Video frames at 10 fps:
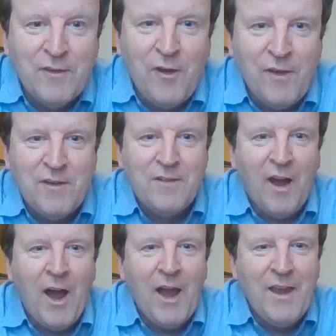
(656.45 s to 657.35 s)
is going to
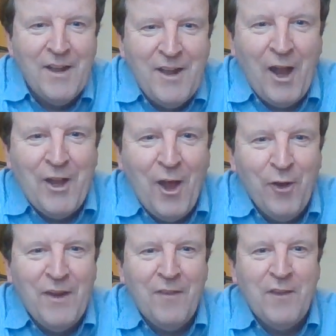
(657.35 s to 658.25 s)
die
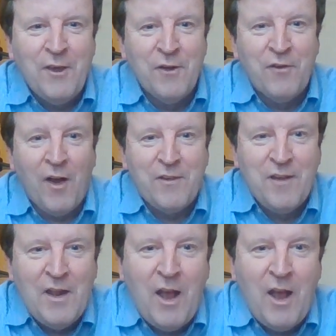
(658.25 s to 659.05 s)
alone in the universe.